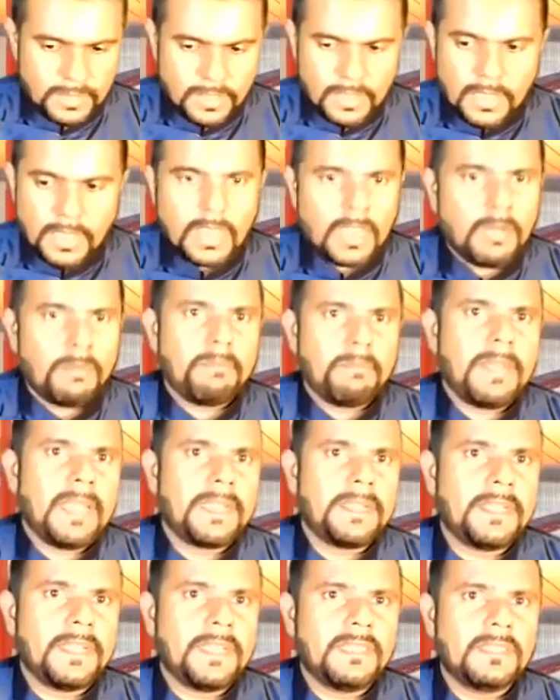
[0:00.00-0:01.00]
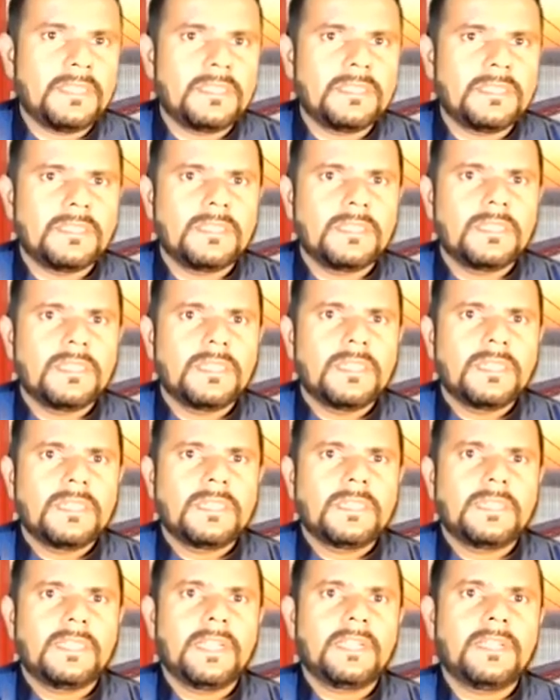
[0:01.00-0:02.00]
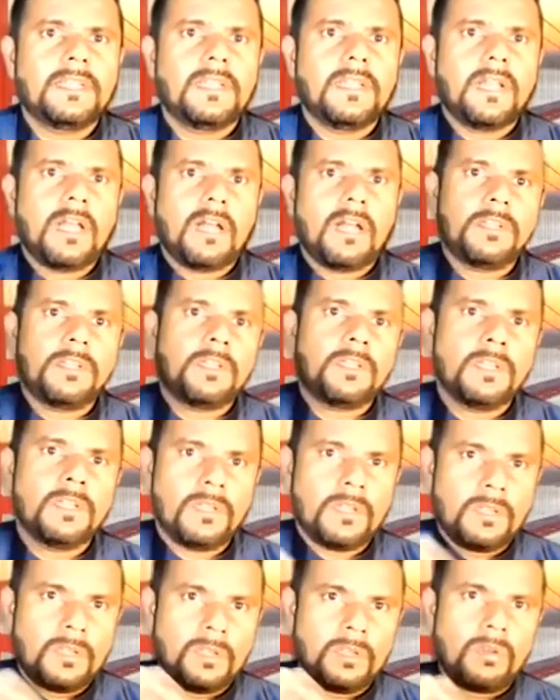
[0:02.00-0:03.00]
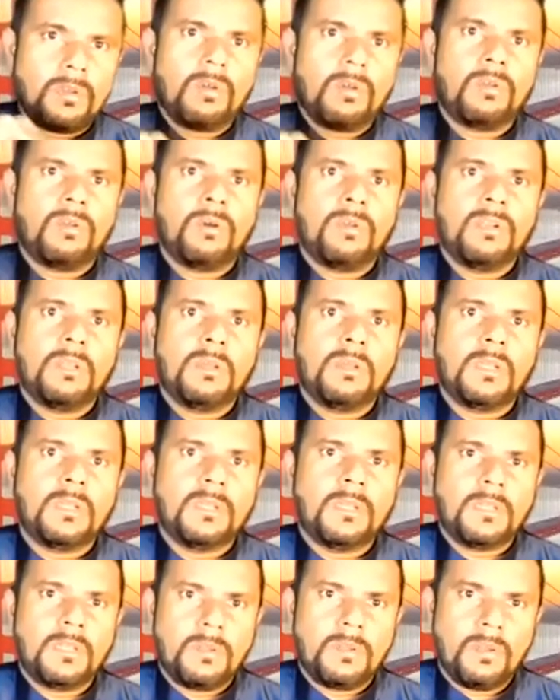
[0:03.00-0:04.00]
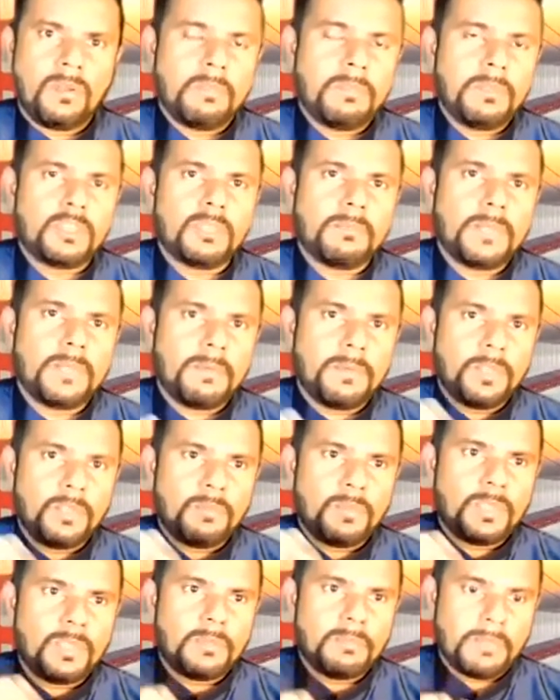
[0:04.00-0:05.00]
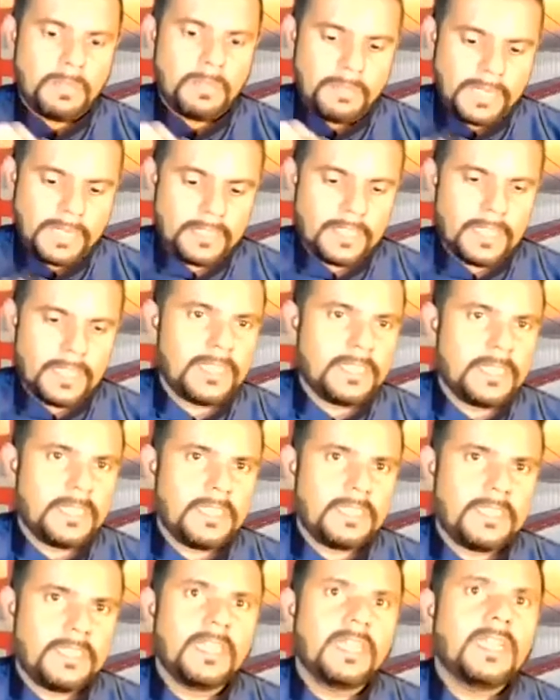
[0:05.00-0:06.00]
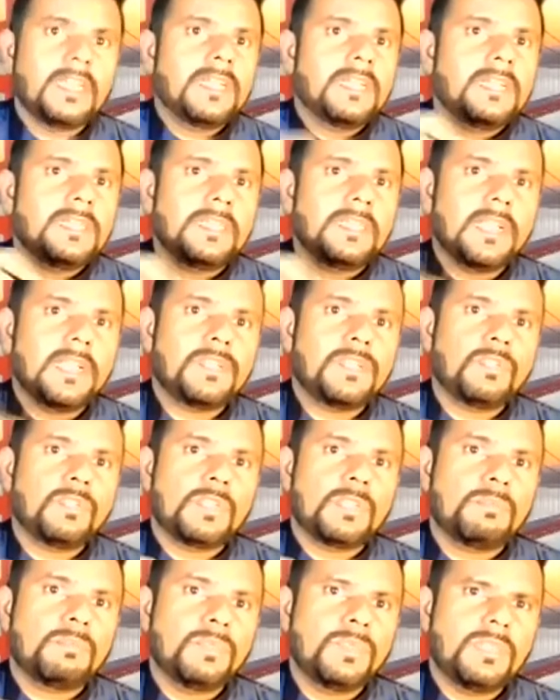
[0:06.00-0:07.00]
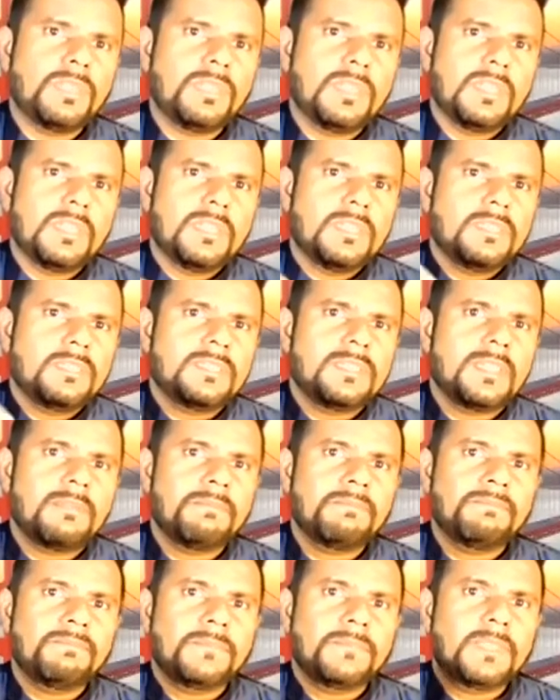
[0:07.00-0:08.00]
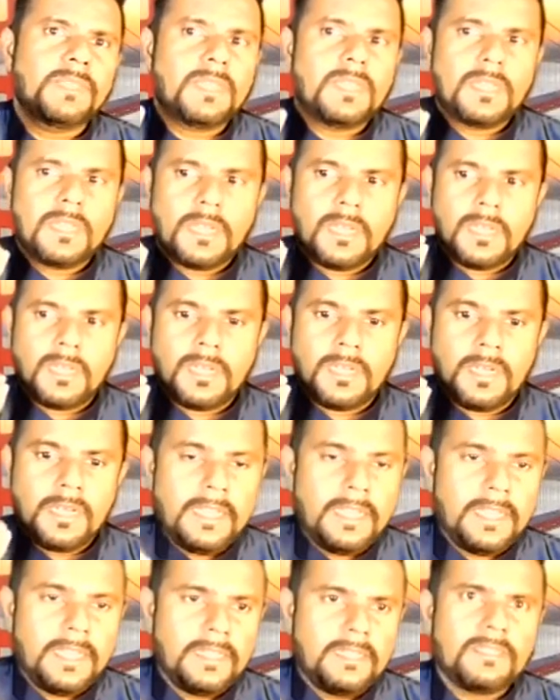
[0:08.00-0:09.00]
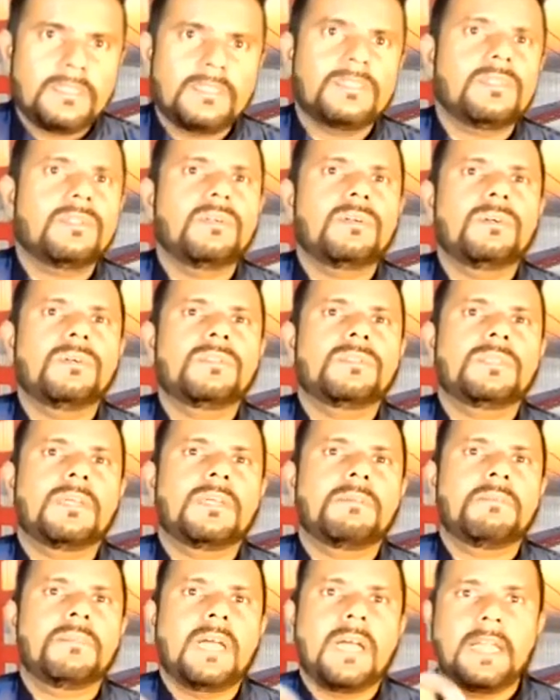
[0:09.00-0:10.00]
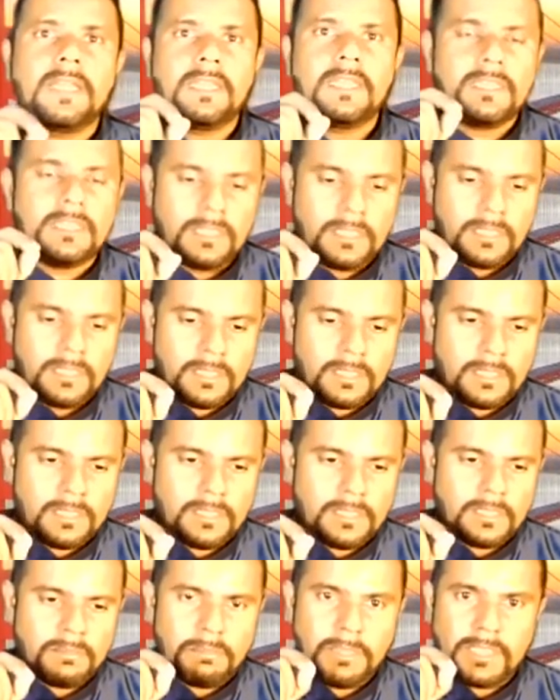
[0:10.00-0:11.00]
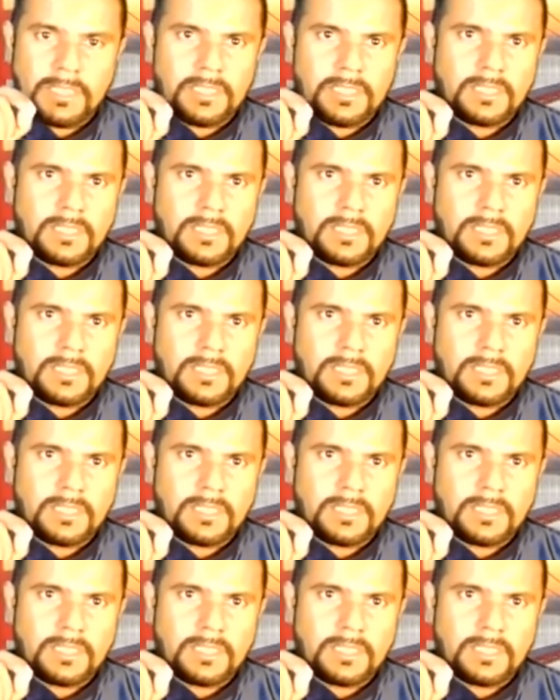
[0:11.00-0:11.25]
magnet, then after on the piece of paper you put a magnet under it, then you put some leads or some iron bits.